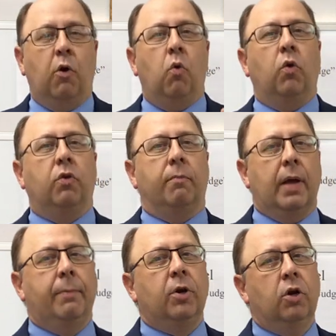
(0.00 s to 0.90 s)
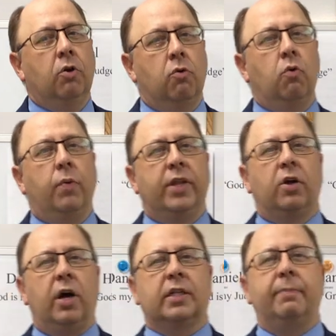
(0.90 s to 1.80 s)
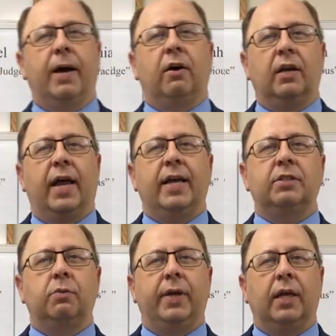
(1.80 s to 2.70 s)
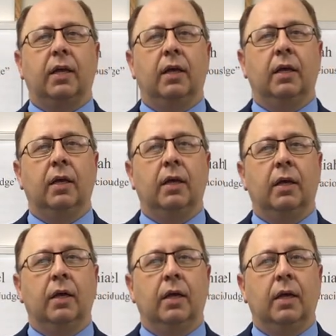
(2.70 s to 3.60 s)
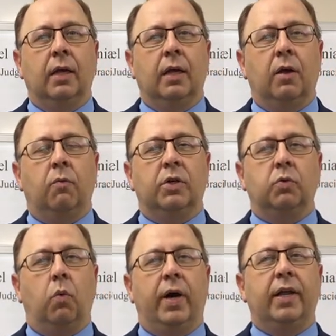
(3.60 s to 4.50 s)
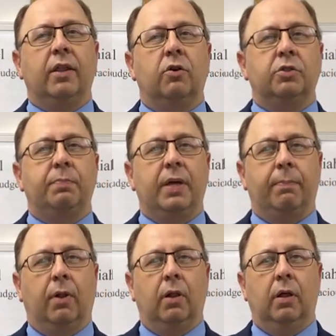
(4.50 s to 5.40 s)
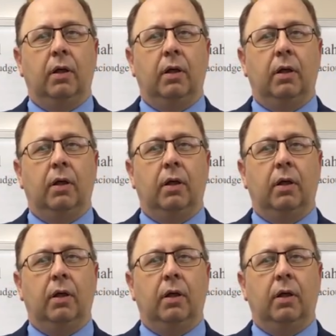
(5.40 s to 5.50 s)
Do you remember who we talked about last week was one of those people?